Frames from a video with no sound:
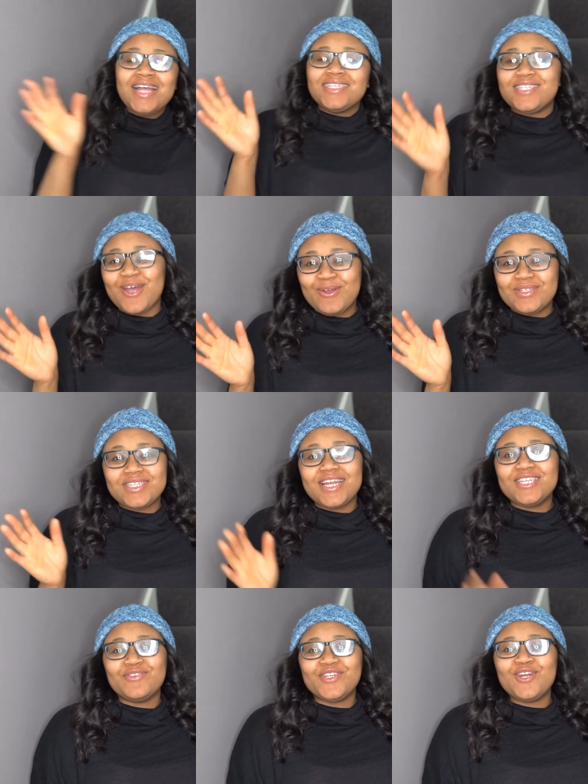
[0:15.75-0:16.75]
So
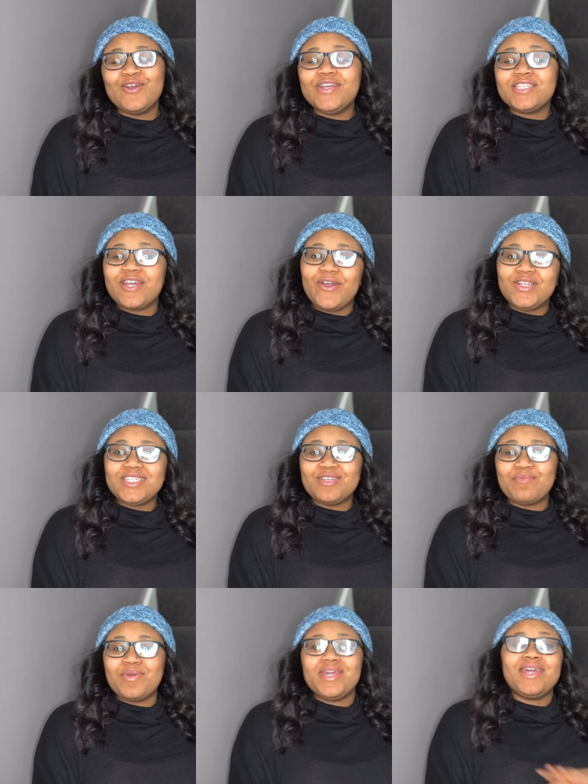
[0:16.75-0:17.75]
today's video is going
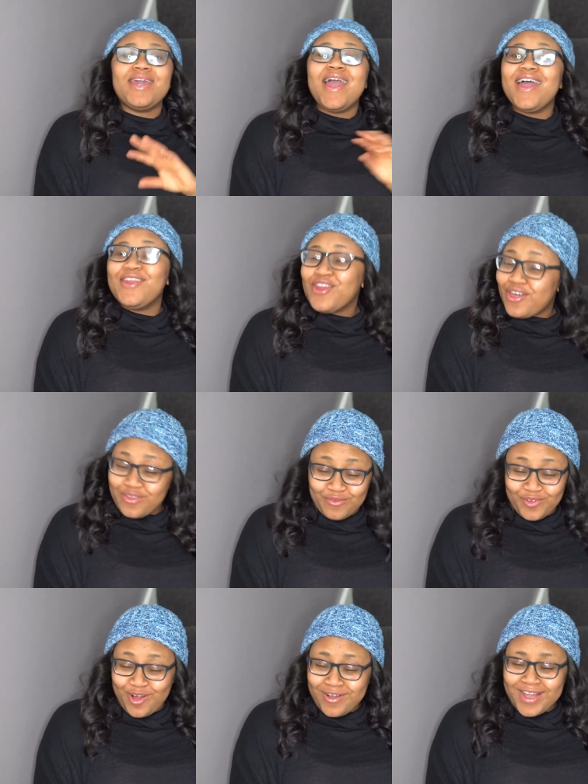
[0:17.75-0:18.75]
to be another
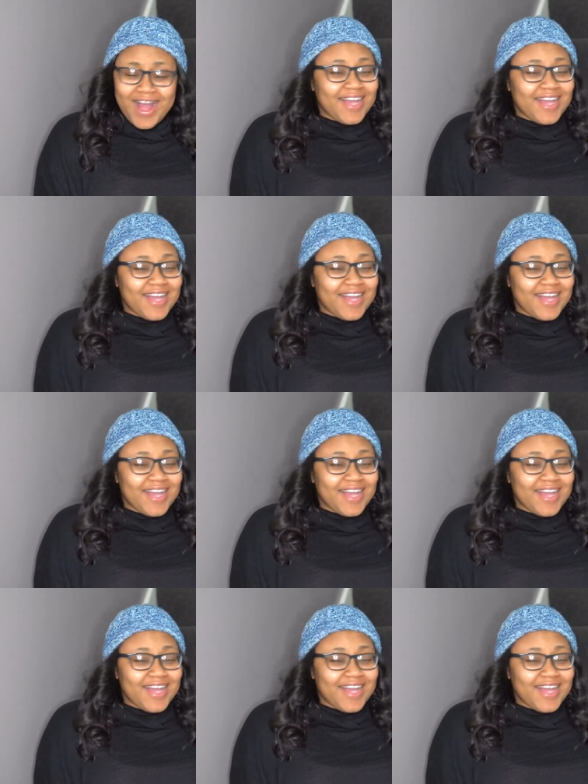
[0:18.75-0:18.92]
vlog.